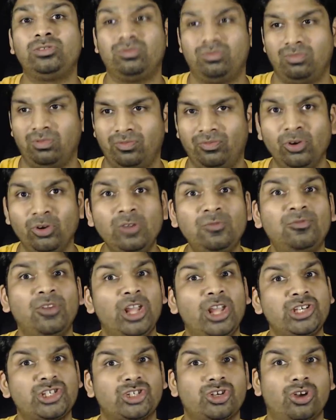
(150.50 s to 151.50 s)

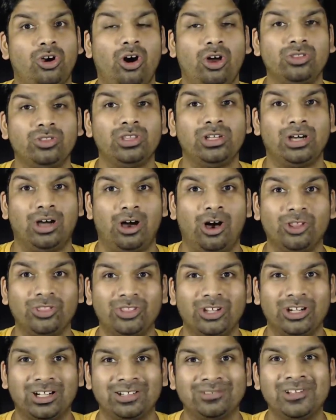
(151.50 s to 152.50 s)
full-fledged on
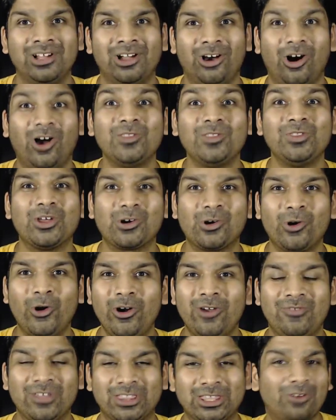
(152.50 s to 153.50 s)
the
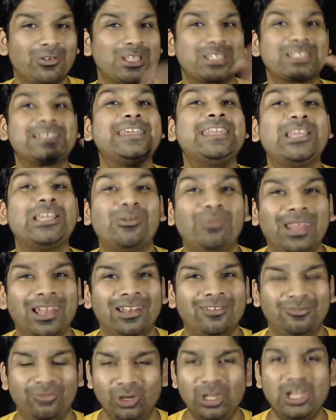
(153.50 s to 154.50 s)
road without a steering wheel,
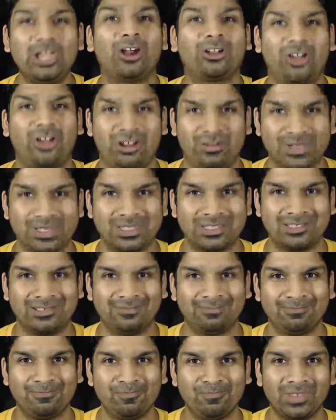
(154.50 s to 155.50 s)
fully autonomous,
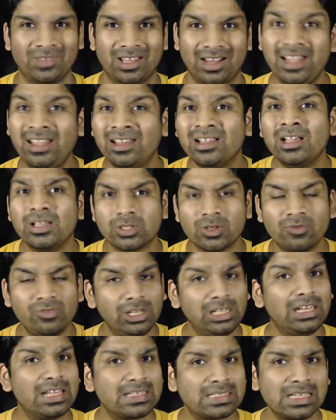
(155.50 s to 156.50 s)
right? So we'll
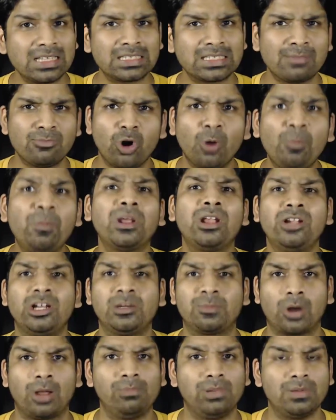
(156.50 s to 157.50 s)
discuss some open-ended
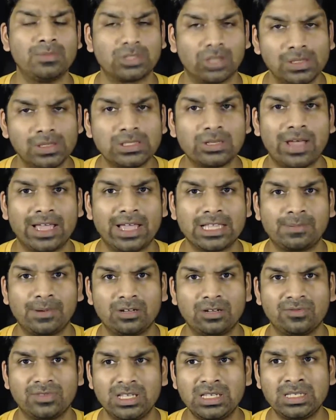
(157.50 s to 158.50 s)
problems also as part
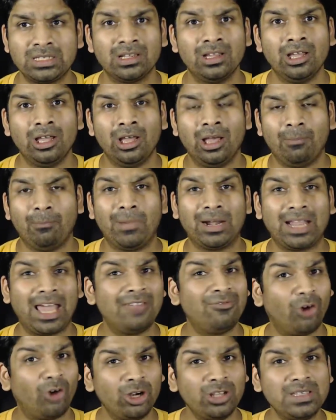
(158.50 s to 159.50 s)
of this, but I
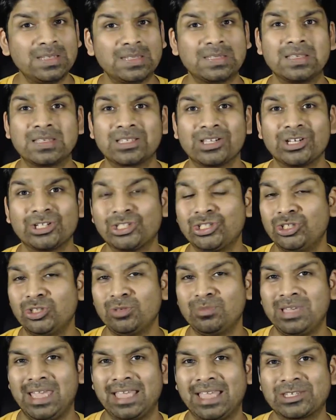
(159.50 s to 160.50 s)
want this discussion to
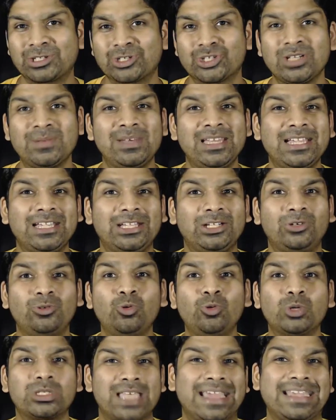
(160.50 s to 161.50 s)
be extremely
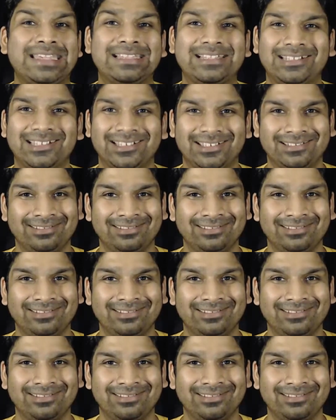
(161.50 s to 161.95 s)
two-sided,